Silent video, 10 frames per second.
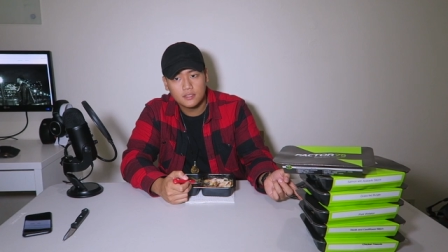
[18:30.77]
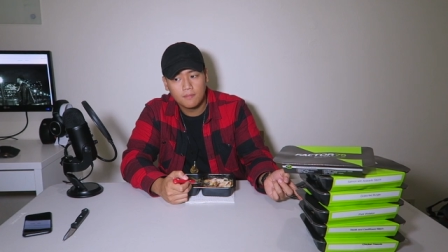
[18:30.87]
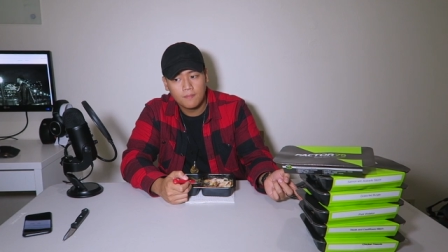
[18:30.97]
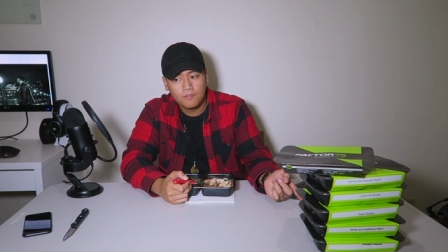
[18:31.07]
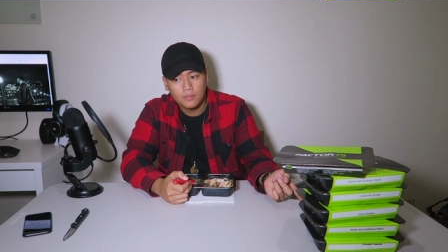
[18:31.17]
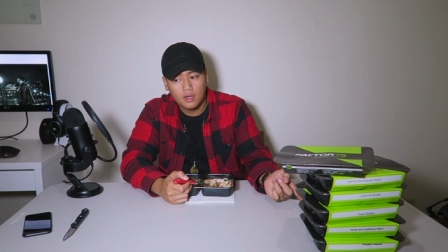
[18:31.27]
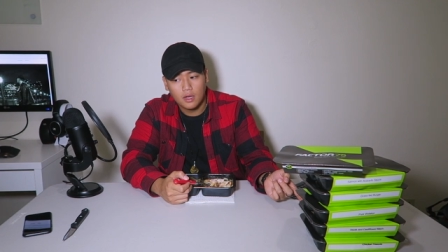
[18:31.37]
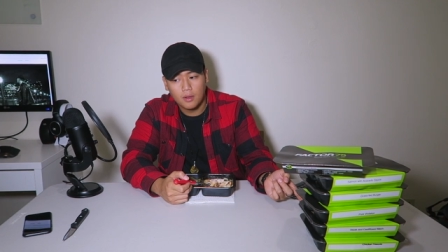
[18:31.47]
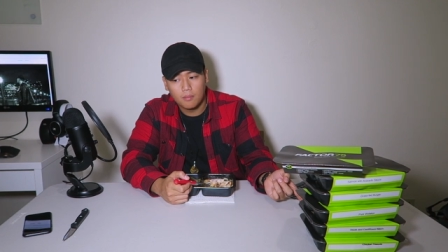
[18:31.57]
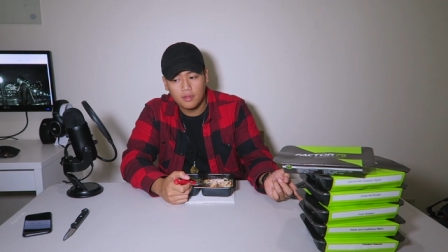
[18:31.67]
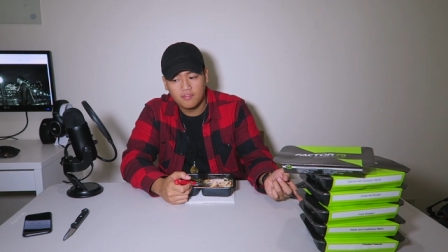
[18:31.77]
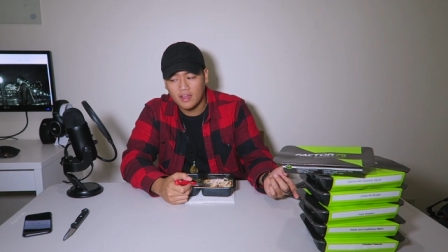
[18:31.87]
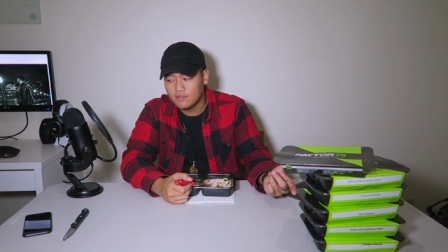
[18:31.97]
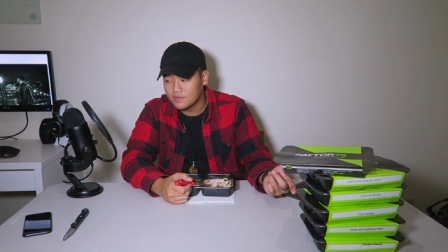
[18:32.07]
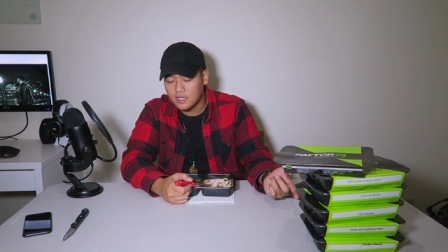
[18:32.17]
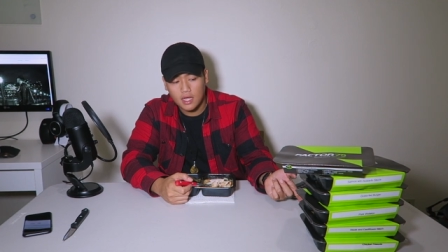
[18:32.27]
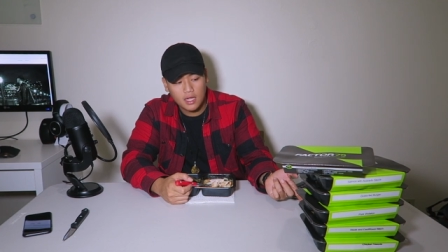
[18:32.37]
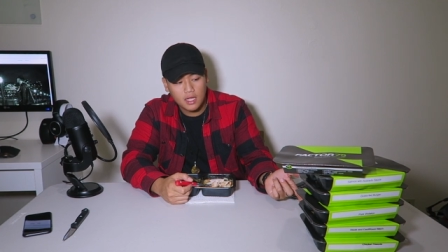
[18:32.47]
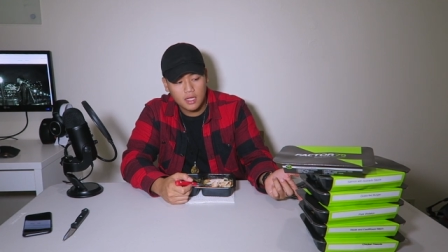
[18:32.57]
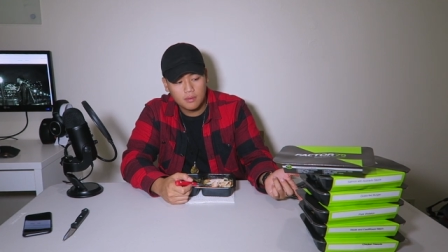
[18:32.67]
If I have enough
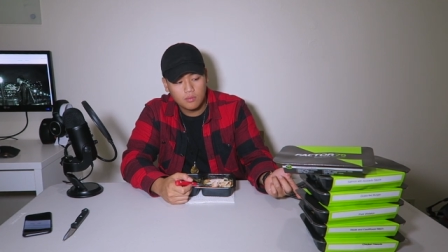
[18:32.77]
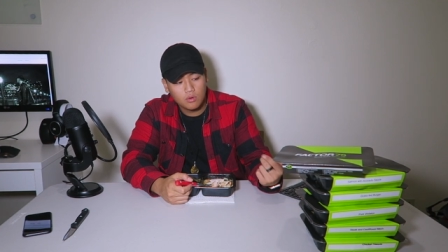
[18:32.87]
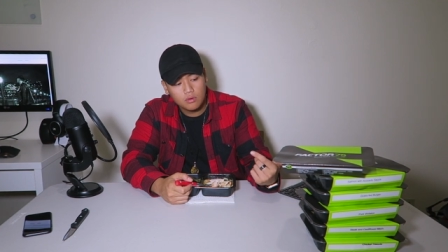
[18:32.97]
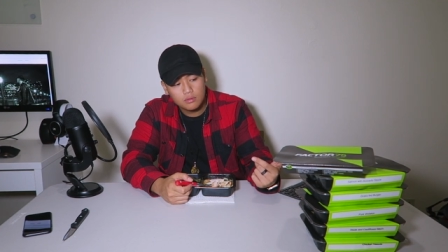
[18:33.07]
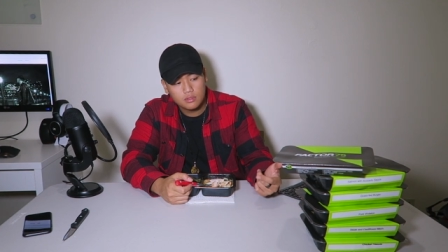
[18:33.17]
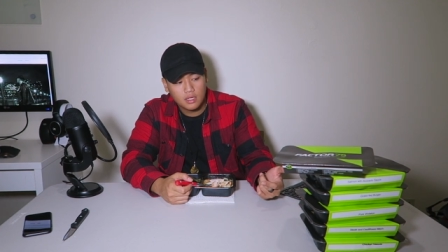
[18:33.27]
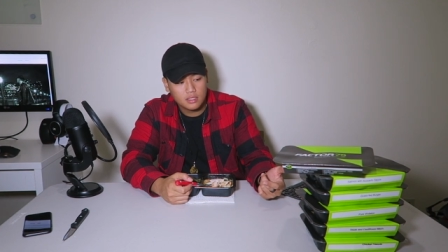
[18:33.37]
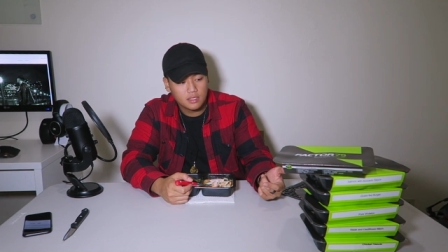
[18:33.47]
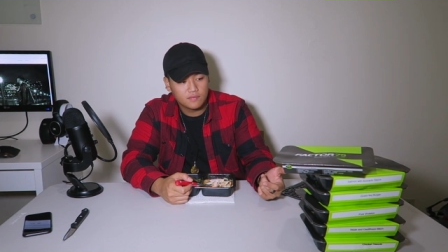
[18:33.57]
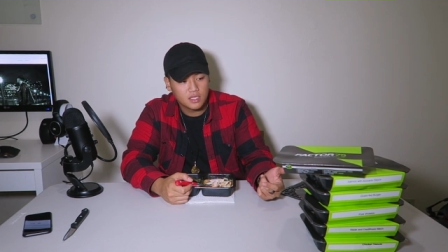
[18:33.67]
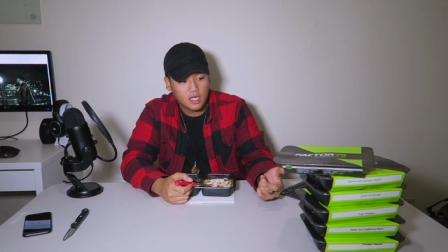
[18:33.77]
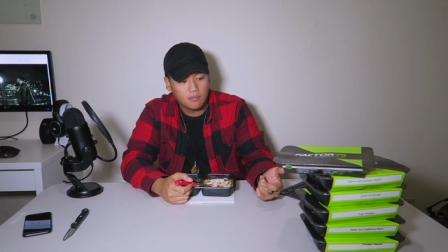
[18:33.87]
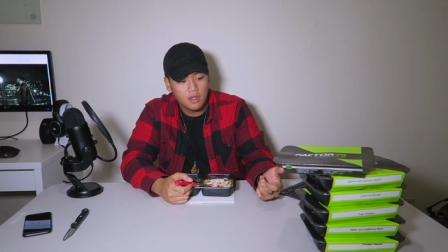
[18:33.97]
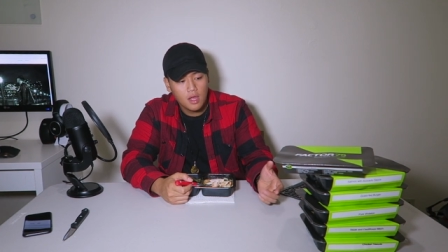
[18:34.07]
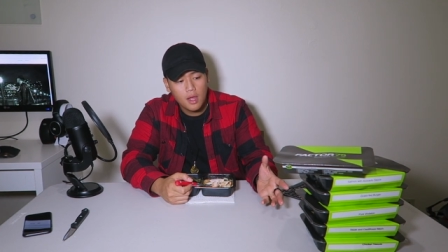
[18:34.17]
time, well, not enough time.